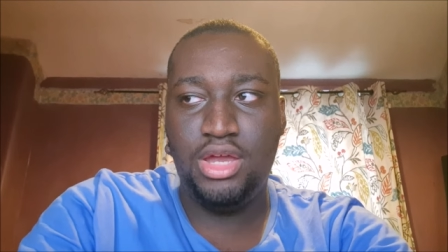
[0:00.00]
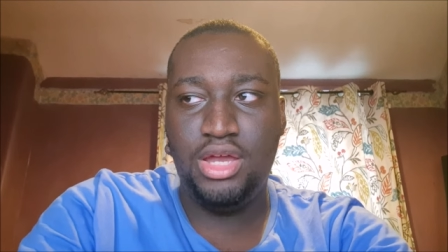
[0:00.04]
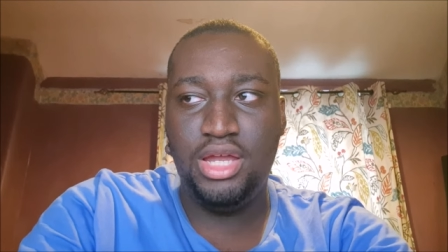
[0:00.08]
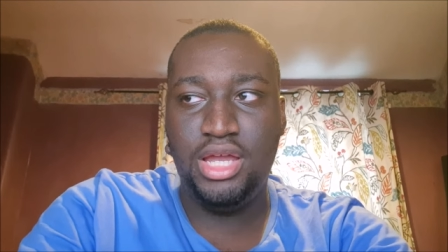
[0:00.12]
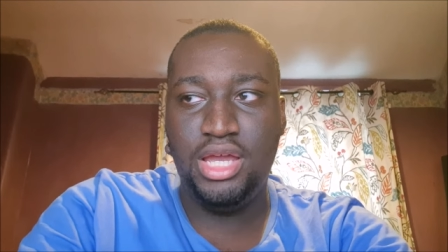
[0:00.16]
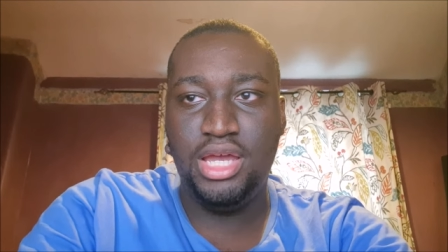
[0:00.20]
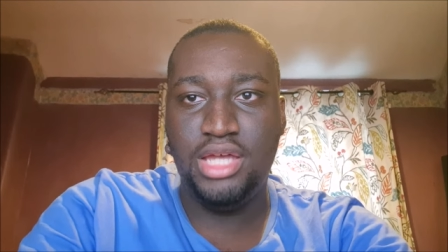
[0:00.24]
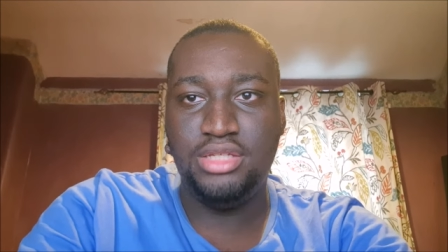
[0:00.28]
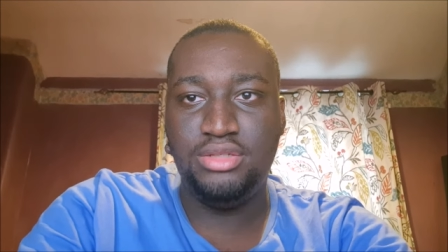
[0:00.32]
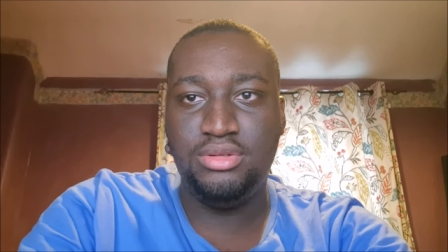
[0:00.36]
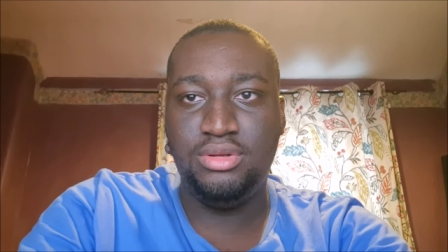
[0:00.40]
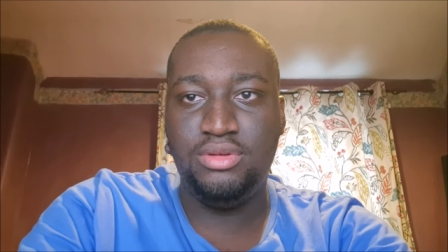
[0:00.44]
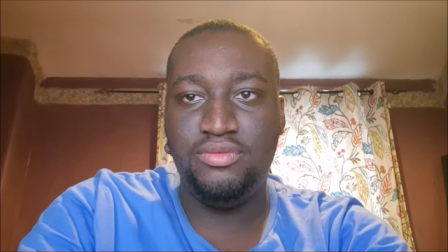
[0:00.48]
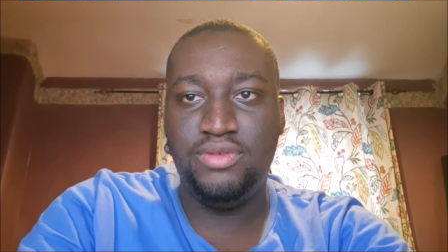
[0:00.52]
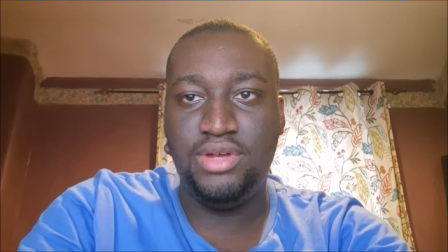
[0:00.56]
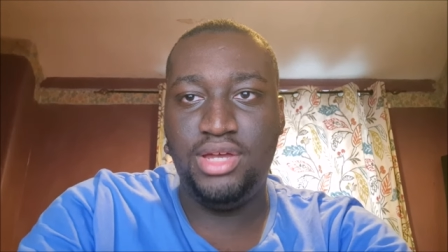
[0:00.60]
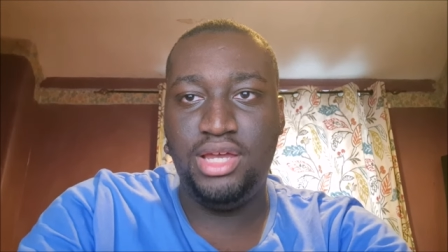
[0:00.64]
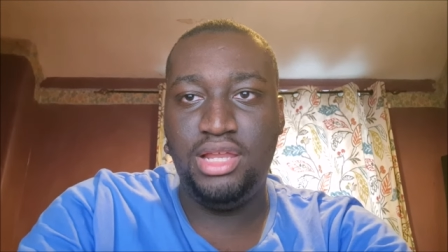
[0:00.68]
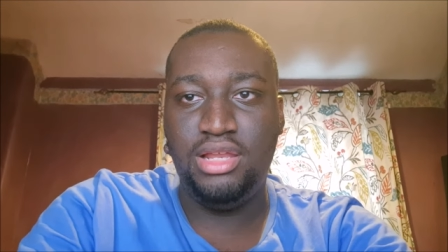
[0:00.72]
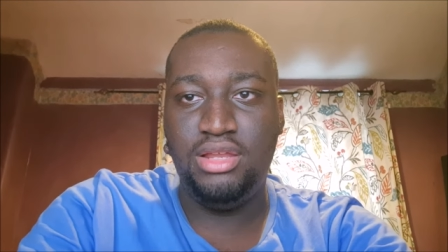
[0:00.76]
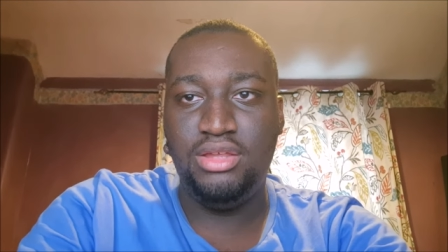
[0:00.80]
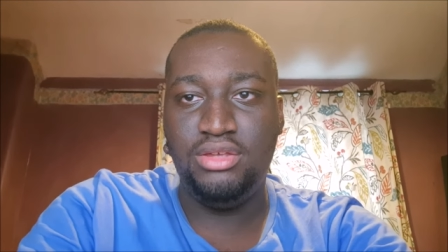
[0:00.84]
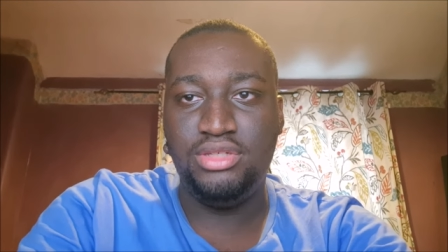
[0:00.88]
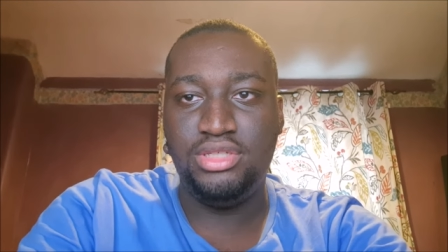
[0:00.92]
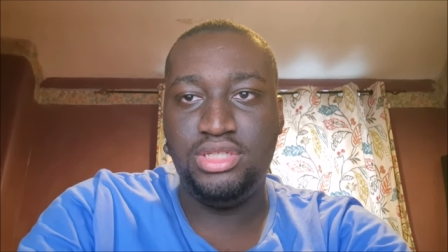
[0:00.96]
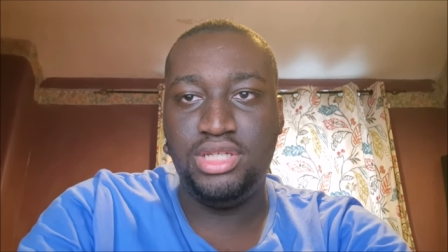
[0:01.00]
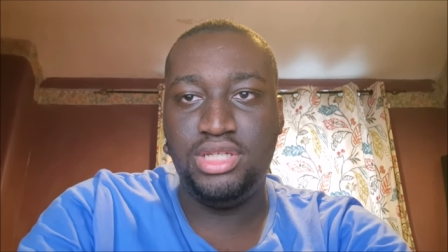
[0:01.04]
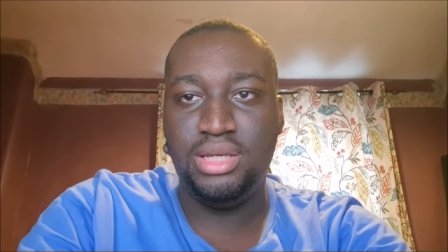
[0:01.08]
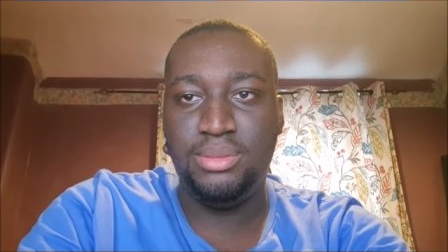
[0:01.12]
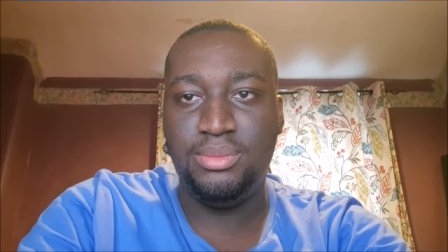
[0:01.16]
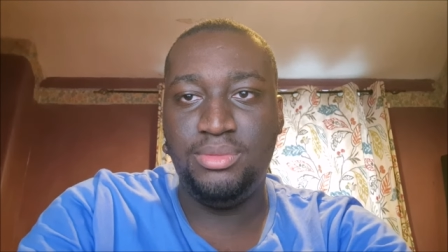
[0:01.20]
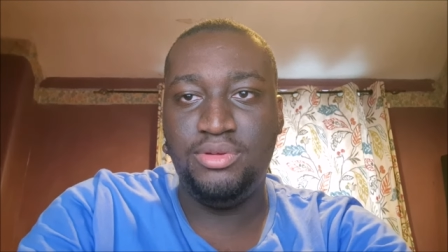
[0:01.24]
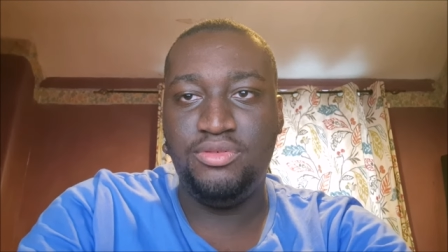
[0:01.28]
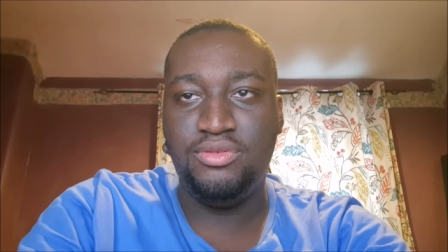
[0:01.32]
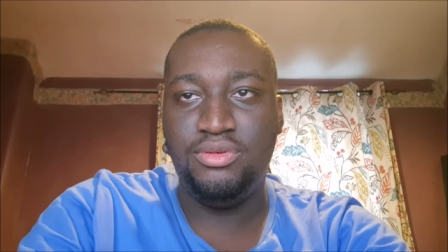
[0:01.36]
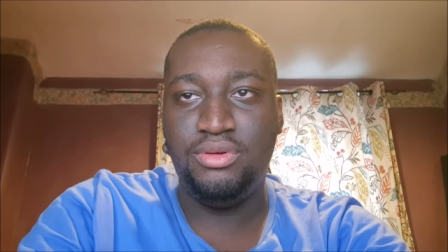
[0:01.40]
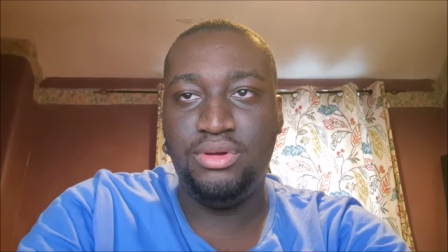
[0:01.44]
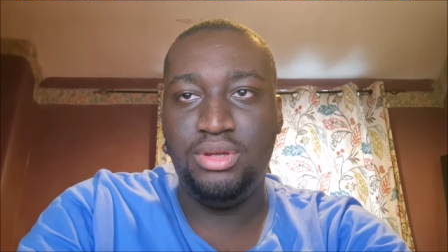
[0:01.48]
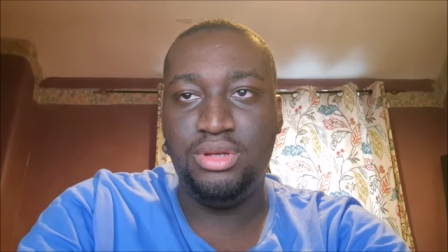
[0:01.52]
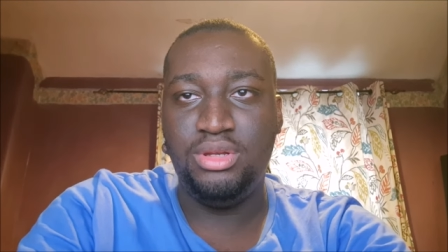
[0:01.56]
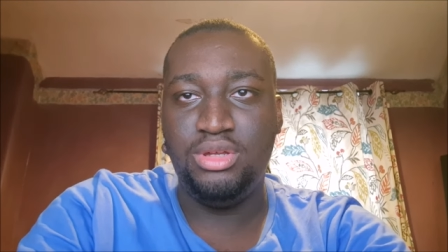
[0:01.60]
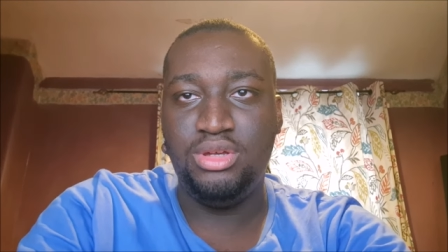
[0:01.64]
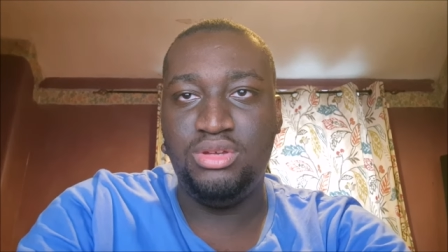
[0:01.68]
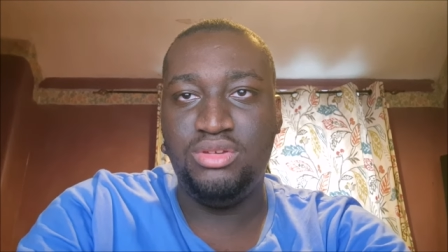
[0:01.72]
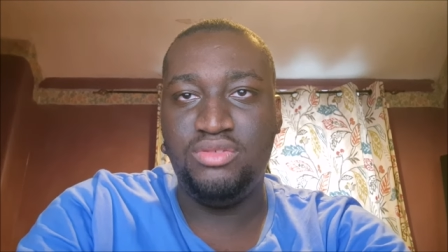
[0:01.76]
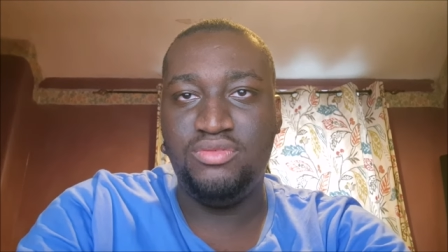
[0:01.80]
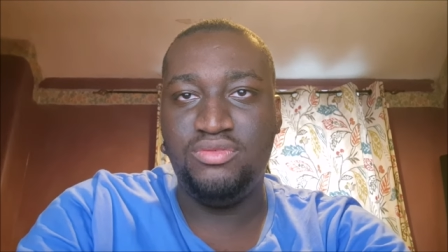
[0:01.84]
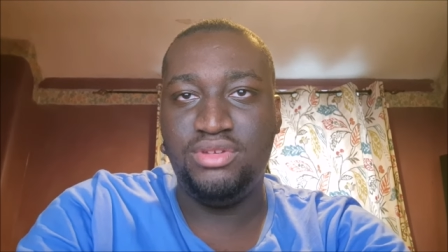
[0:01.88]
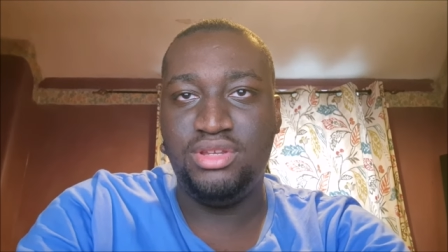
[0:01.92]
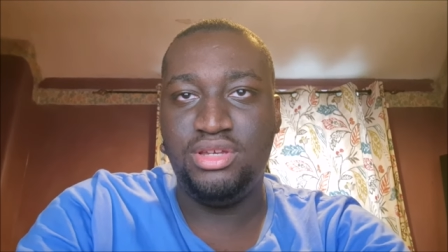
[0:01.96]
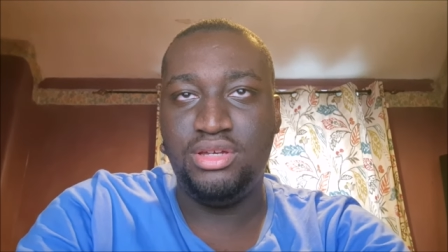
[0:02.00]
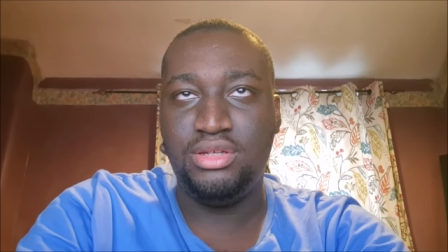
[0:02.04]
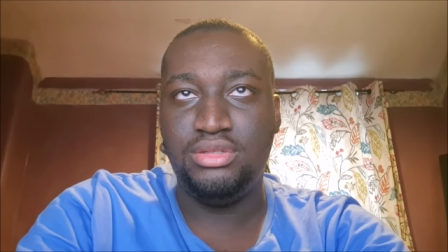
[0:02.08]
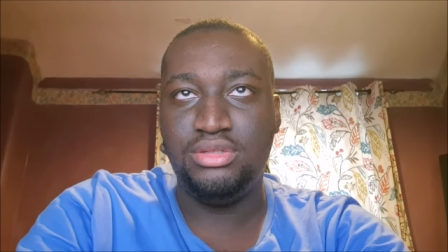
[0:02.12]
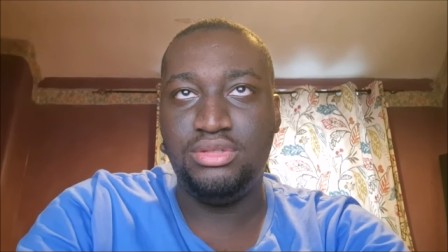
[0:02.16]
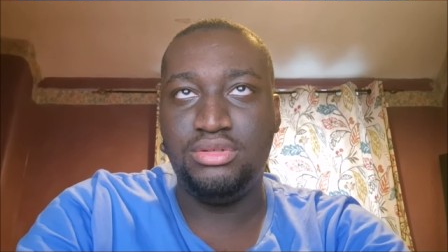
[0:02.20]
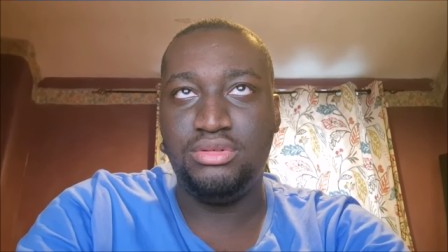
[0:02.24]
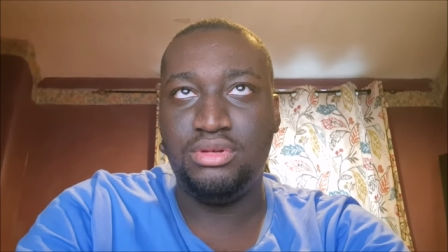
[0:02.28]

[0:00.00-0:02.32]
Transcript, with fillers: Hi guys, I'm Atlas. Now before I do, don't like,